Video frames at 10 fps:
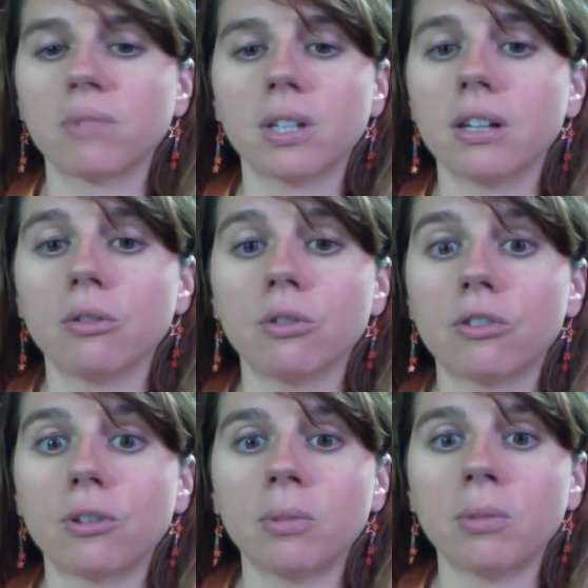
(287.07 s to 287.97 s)

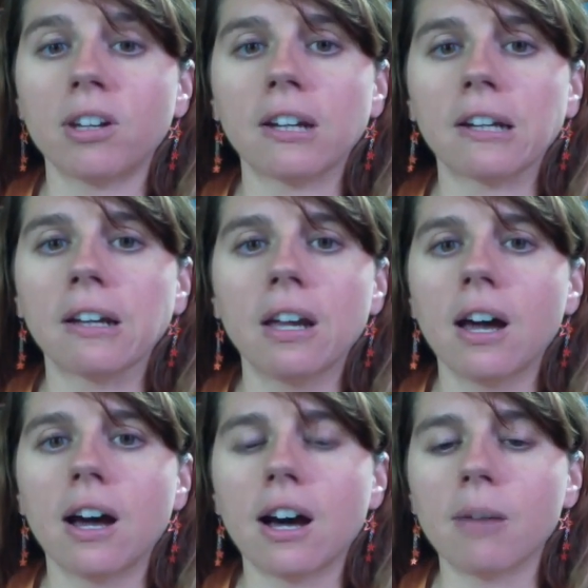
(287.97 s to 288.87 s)
distributing
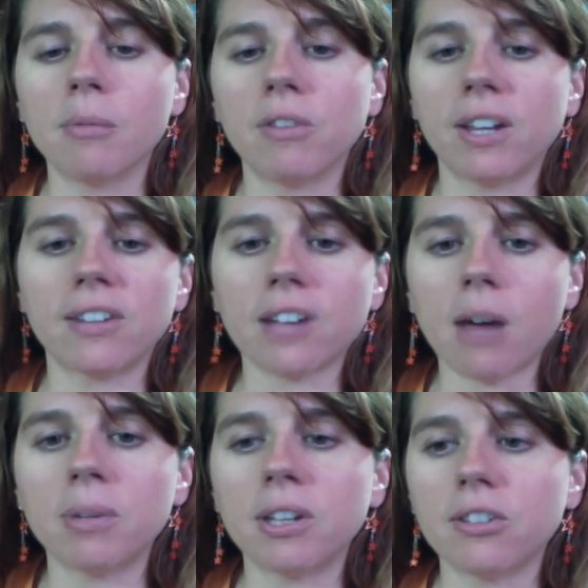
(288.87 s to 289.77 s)
advanced
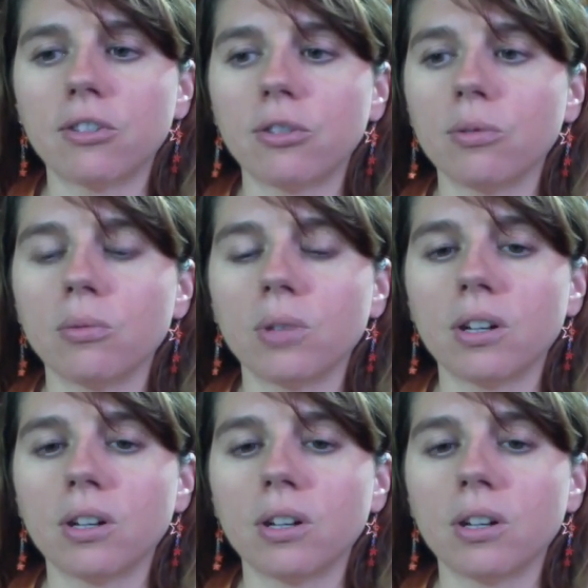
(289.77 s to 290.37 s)
copies to,